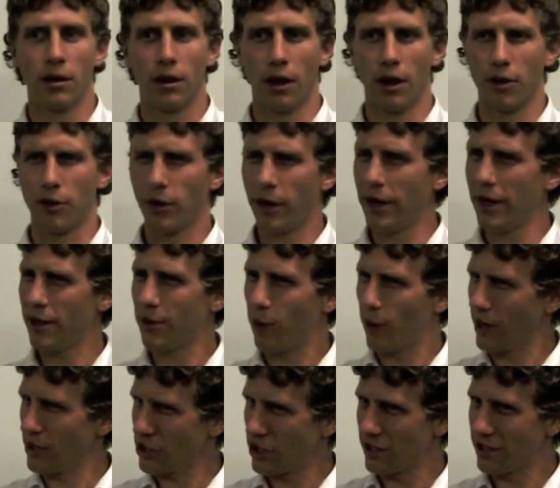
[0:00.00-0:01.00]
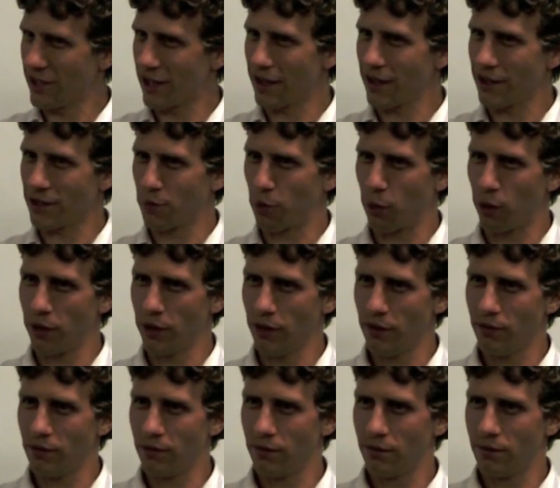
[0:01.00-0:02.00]
Are there any questions at this point?
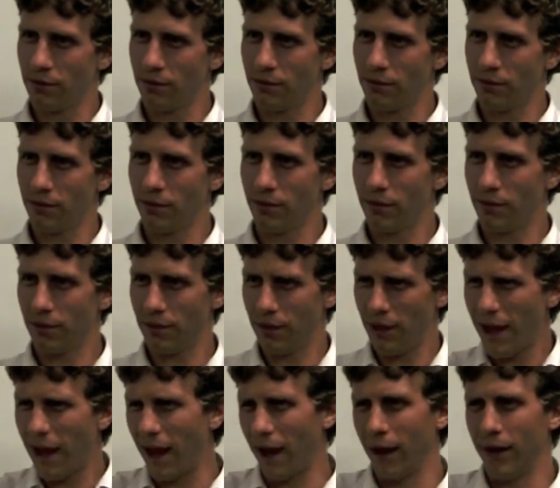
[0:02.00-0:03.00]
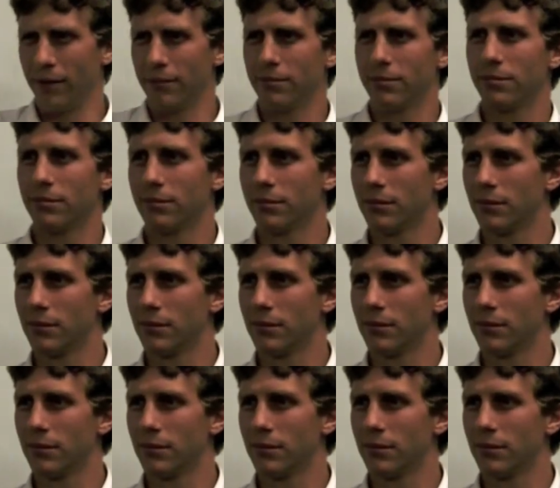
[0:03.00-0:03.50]
Yeah.